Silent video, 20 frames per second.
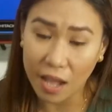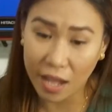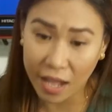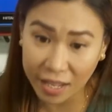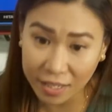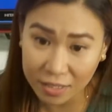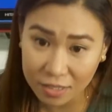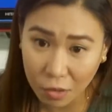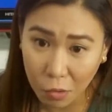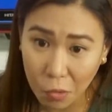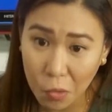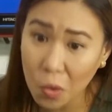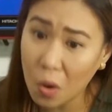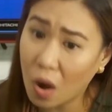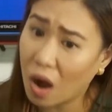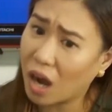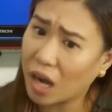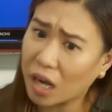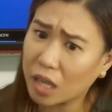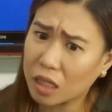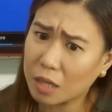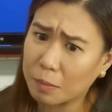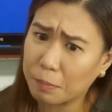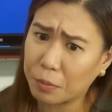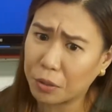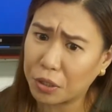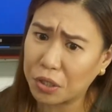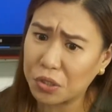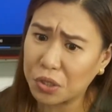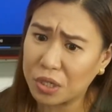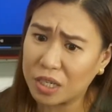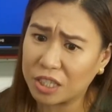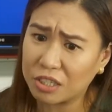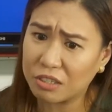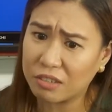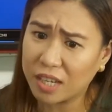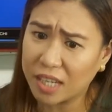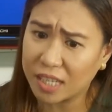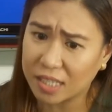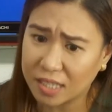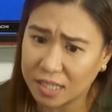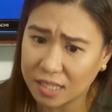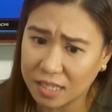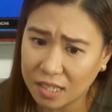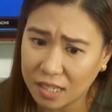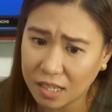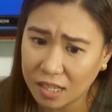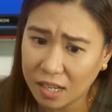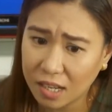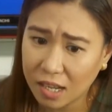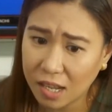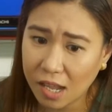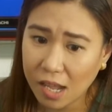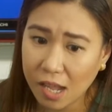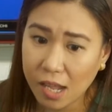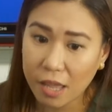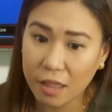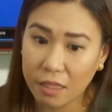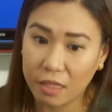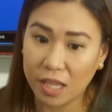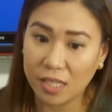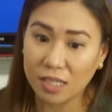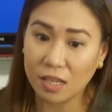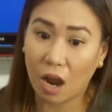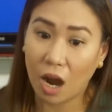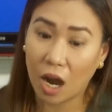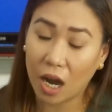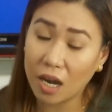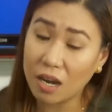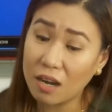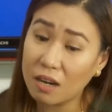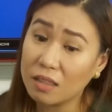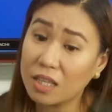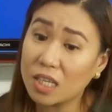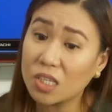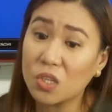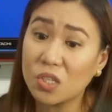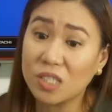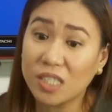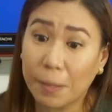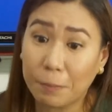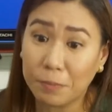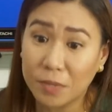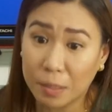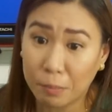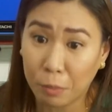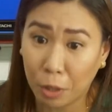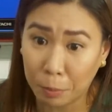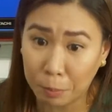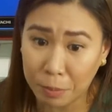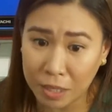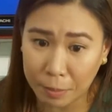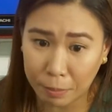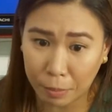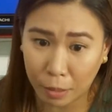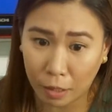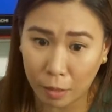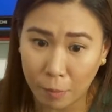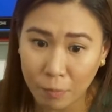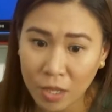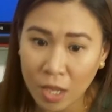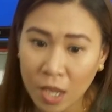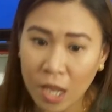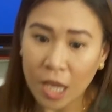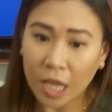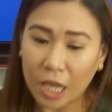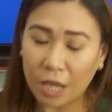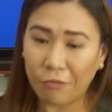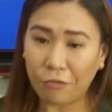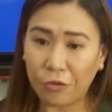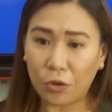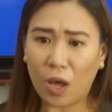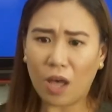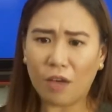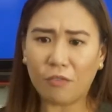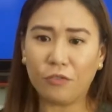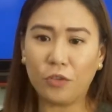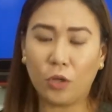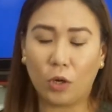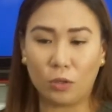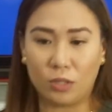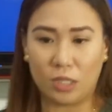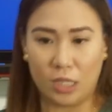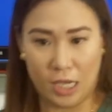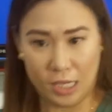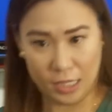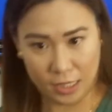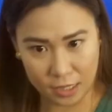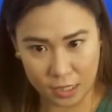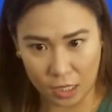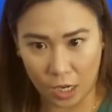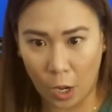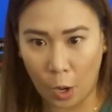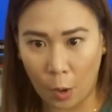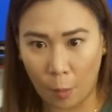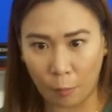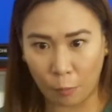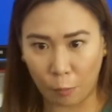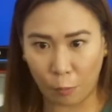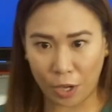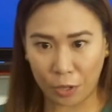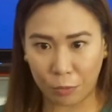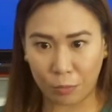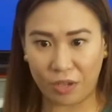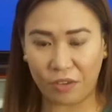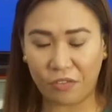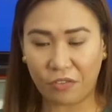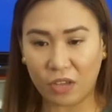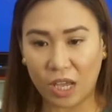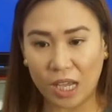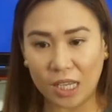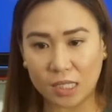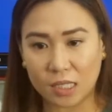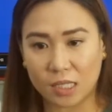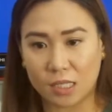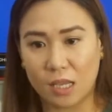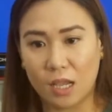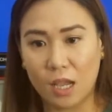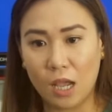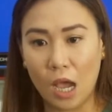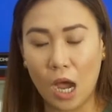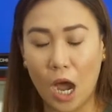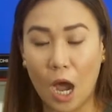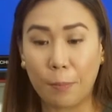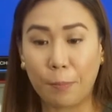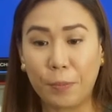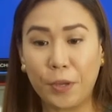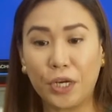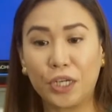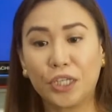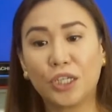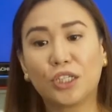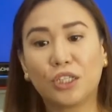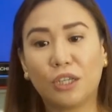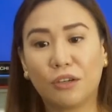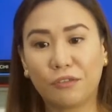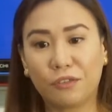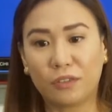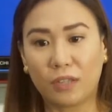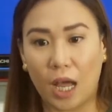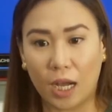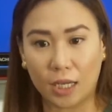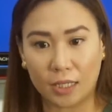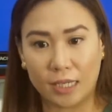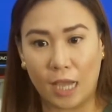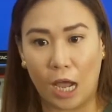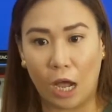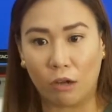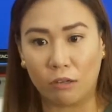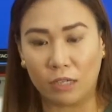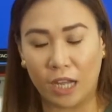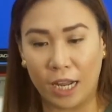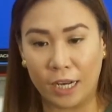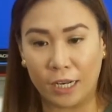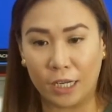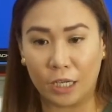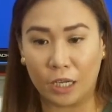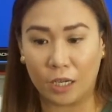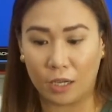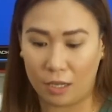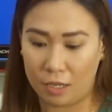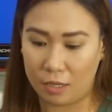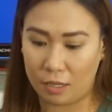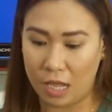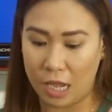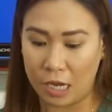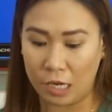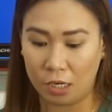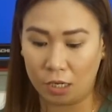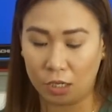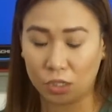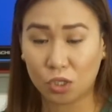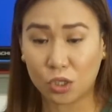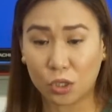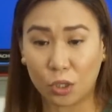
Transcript: And who are the person at risk? These are the susceptible people. If you have noticed, when we face a period of lockdown and the